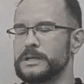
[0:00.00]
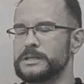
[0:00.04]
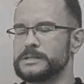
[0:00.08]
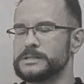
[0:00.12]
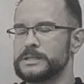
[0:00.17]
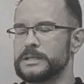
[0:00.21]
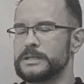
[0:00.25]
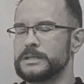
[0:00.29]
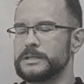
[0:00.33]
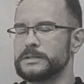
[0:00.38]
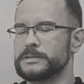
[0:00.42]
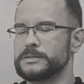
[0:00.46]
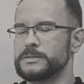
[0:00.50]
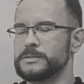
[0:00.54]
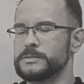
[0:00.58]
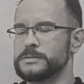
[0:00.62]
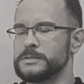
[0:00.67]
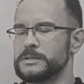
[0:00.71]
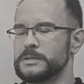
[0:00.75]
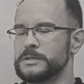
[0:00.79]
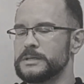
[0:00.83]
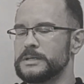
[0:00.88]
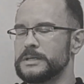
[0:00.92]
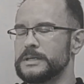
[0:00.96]
lassi. I like
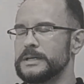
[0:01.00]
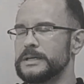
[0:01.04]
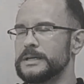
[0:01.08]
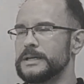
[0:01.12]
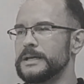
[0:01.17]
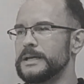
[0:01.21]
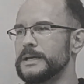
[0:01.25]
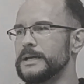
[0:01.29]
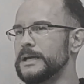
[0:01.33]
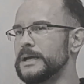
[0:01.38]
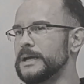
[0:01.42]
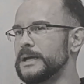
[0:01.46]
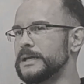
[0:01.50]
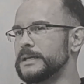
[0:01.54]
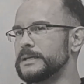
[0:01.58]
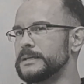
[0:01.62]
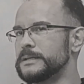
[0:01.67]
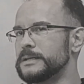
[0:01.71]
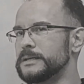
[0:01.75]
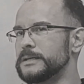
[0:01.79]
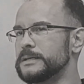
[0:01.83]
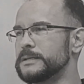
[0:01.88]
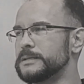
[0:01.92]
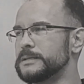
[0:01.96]
those. And